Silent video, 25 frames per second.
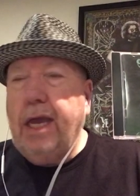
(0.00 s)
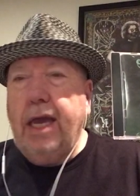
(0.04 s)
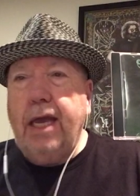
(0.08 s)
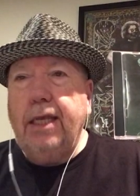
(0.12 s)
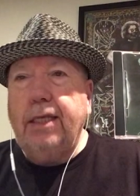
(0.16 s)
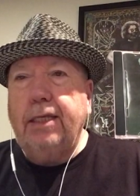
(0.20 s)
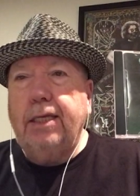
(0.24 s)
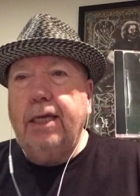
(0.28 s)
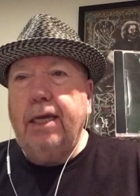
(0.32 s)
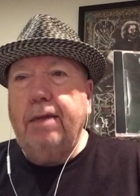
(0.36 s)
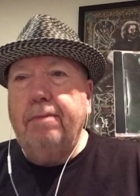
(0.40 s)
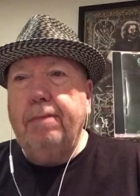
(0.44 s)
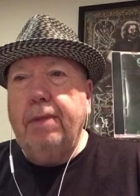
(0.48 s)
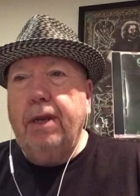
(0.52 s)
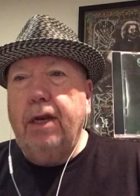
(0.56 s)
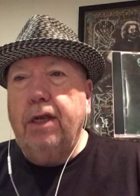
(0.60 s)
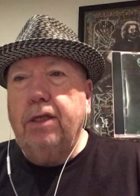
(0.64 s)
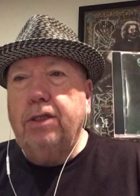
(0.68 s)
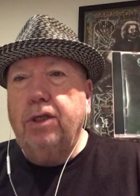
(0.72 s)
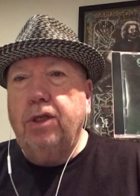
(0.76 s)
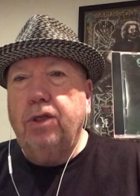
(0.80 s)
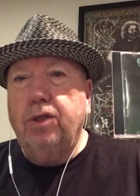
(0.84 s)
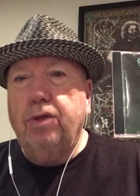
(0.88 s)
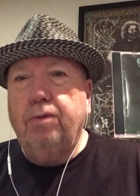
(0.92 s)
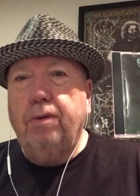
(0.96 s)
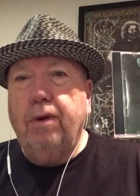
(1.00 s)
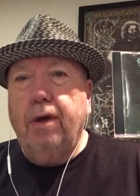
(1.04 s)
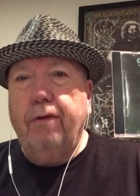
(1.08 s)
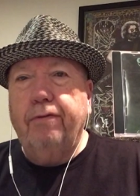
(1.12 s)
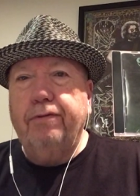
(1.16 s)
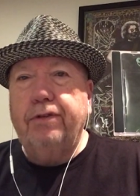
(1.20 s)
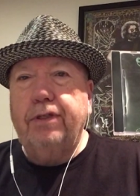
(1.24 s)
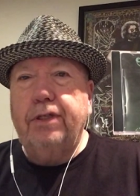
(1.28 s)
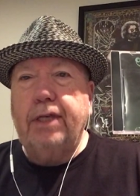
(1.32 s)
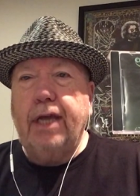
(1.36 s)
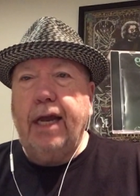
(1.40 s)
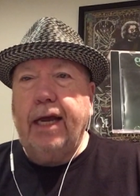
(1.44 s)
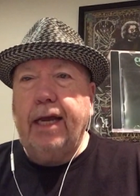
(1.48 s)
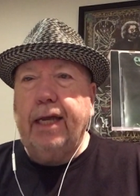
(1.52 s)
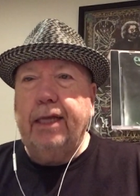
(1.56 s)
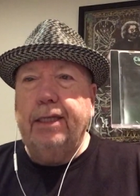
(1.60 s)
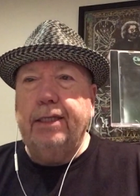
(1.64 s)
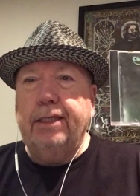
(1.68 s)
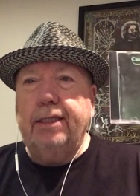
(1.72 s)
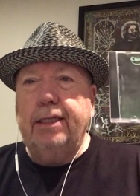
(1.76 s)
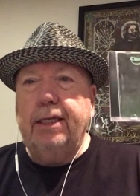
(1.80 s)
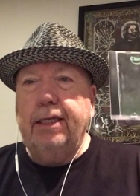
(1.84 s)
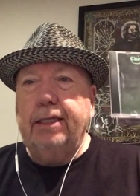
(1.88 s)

18 minutes and 12 seconds.